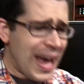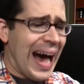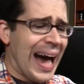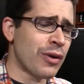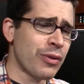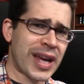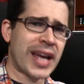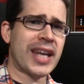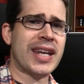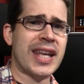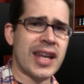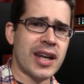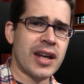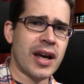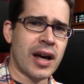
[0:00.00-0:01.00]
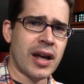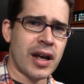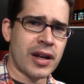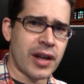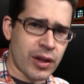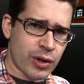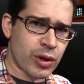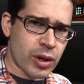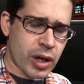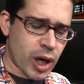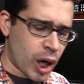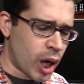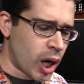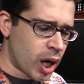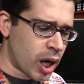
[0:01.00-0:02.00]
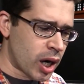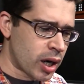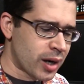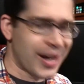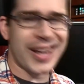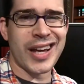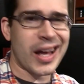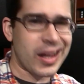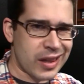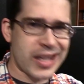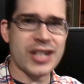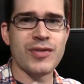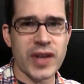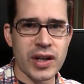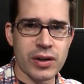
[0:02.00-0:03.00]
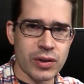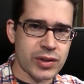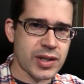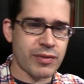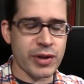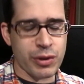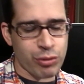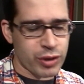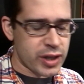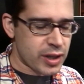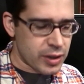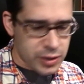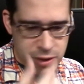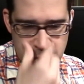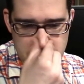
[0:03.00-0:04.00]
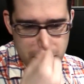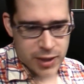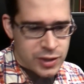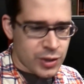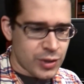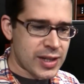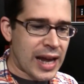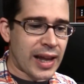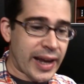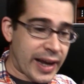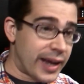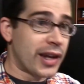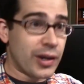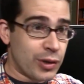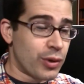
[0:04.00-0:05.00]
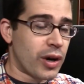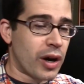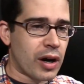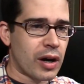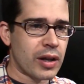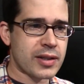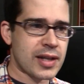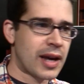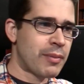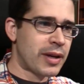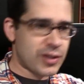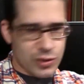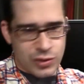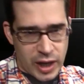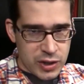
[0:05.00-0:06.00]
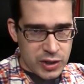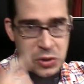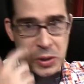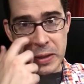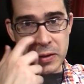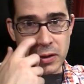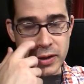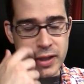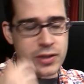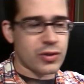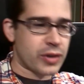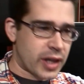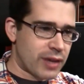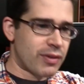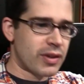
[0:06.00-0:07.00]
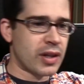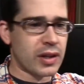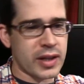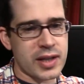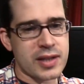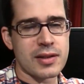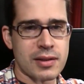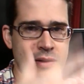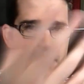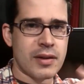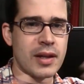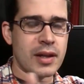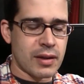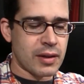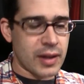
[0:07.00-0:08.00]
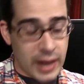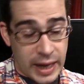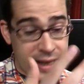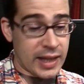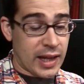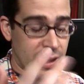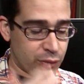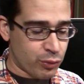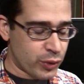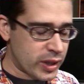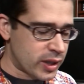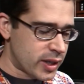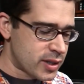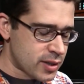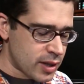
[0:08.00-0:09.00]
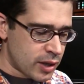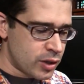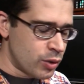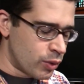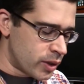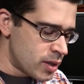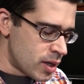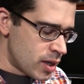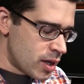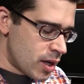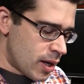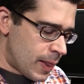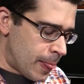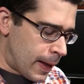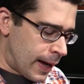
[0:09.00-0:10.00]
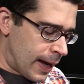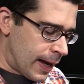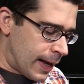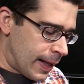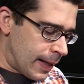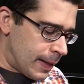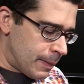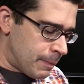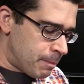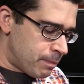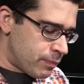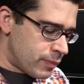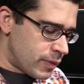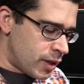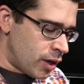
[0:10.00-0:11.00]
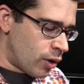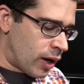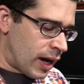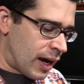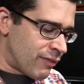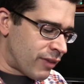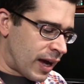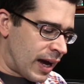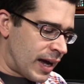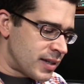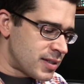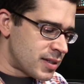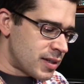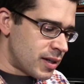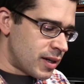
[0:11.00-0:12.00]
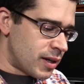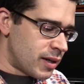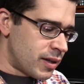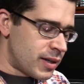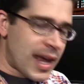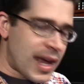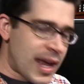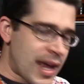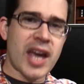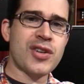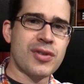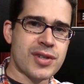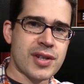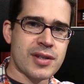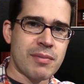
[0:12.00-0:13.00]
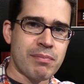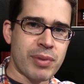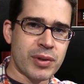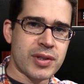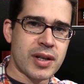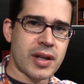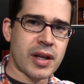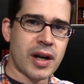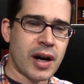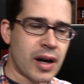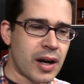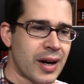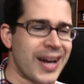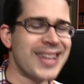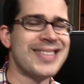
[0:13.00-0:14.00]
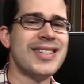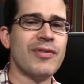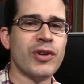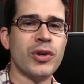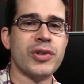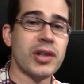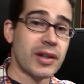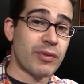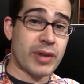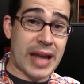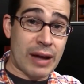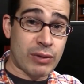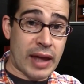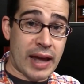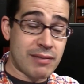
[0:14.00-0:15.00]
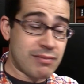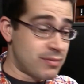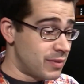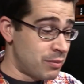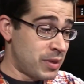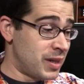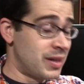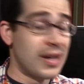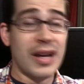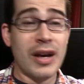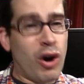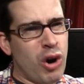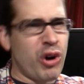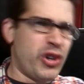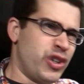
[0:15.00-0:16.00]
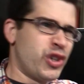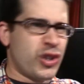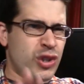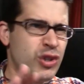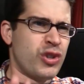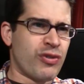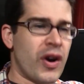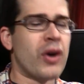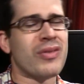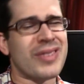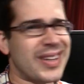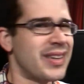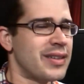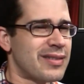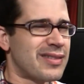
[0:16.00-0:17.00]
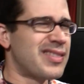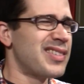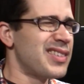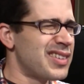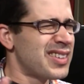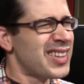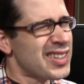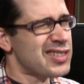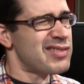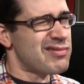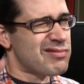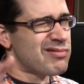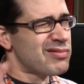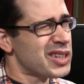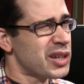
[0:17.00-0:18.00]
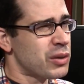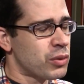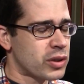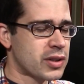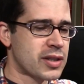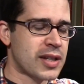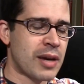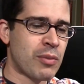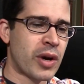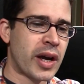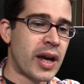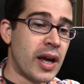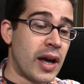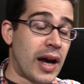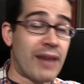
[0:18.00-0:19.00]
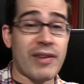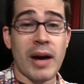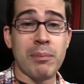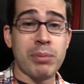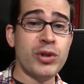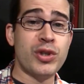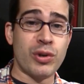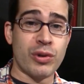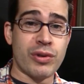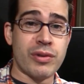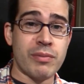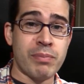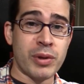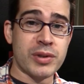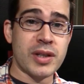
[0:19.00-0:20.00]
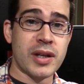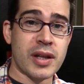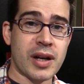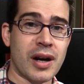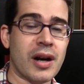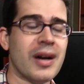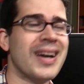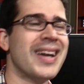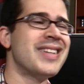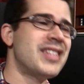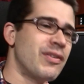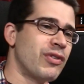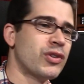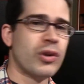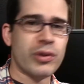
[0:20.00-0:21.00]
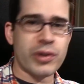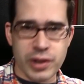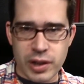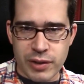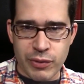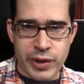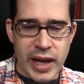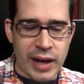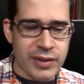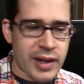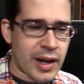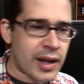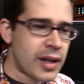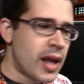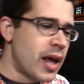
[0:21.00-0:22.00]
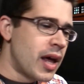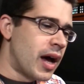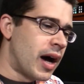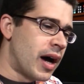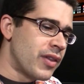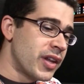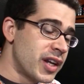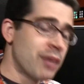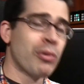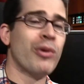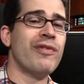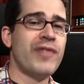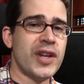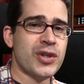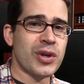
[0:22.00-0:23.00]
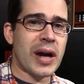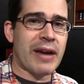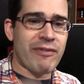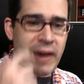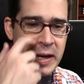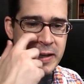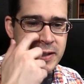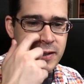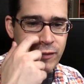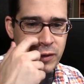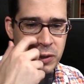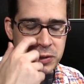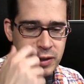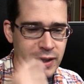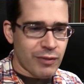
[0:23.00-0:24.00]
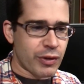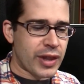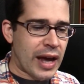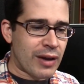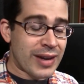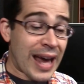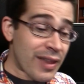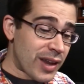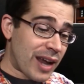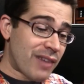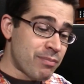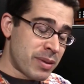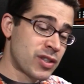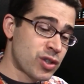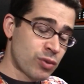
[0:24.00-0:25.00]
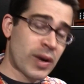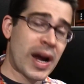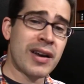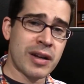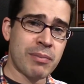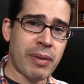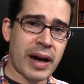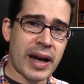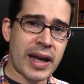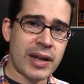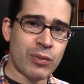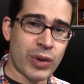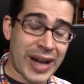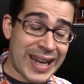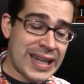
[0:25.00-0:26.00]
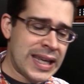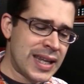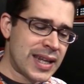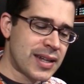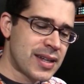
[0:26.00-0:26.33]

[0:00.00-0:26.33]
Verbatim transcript: I don't think I could get another car. I lease vehicles every 3 years, so it's not like I get a new car all the time. I trade in the lease or give in the lease, and then I release a new one. You know, I've got a navigation system built into the car. It's difficult to live without that. I mean, oh, you could use your phone. It doesn't really work the same way. I've got Bluetooth built into the car. It's difficult to live without that. The number one feature I find it difficult to live without, now that I've been surrounded by it when I need